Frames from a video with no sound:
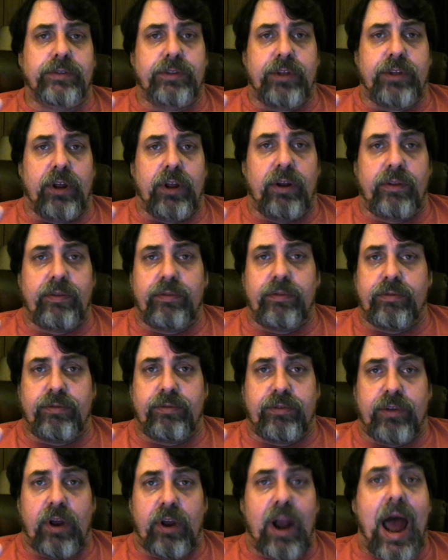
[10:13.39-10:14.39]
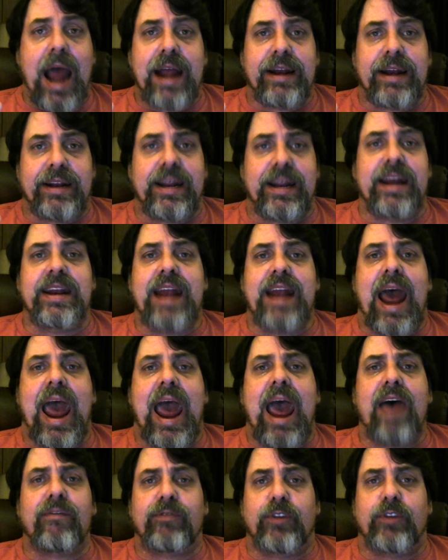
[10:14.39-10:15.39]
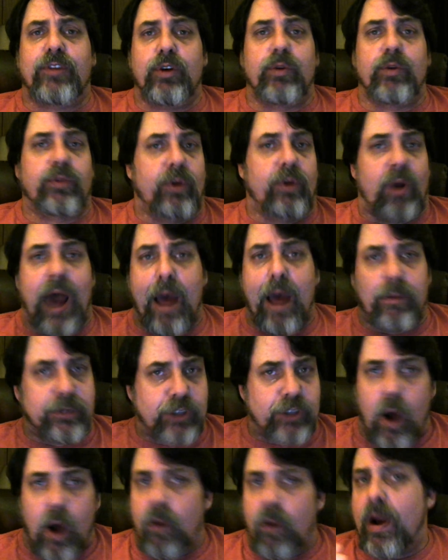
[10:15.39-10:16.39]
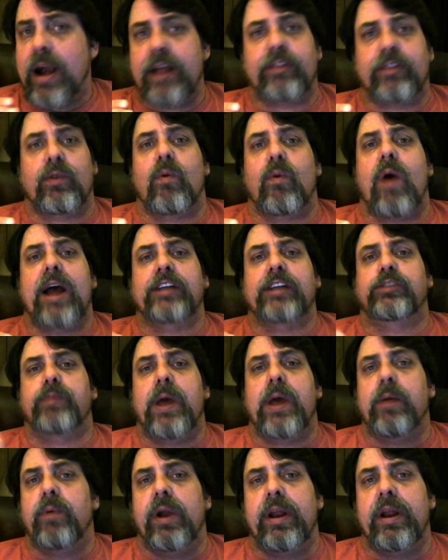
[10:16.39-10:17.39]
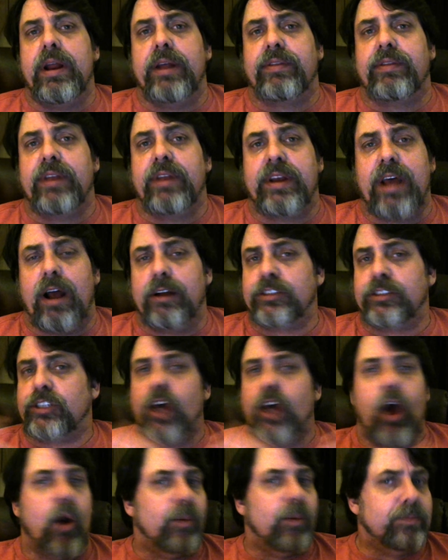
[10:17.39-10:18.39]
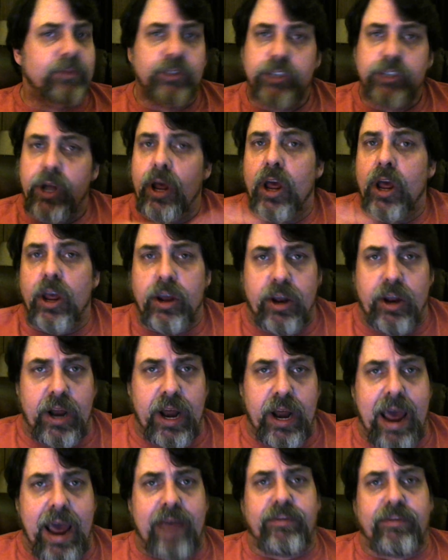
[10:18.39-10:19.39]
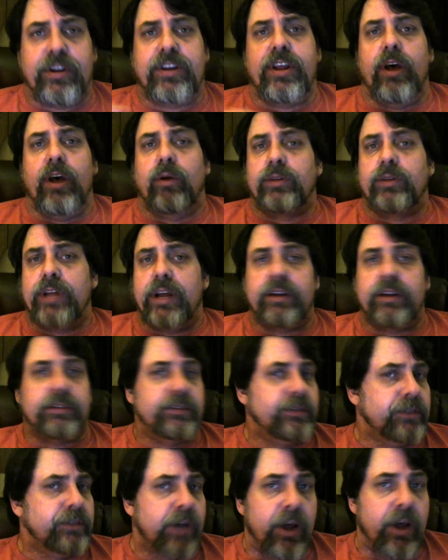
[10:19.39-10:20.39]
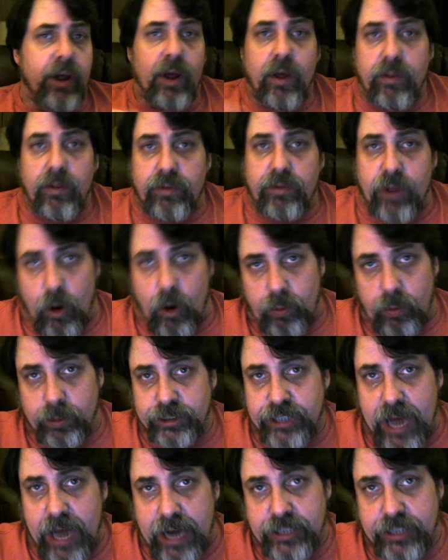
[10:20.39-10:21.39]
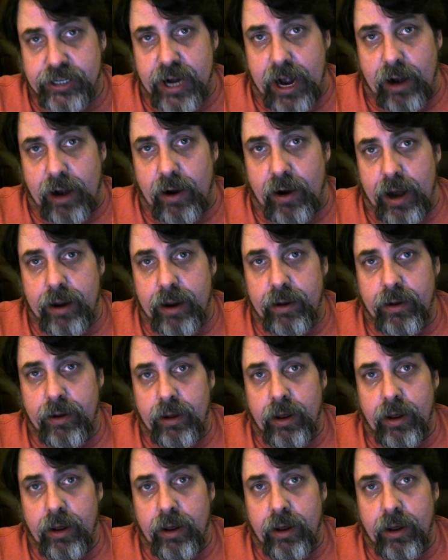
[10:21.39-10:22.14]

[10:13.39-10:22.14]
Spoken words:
the the light didn't have to. The light was already at the right speed when it hit the telescope. You didn't have to tilt it. The Earth was stationary.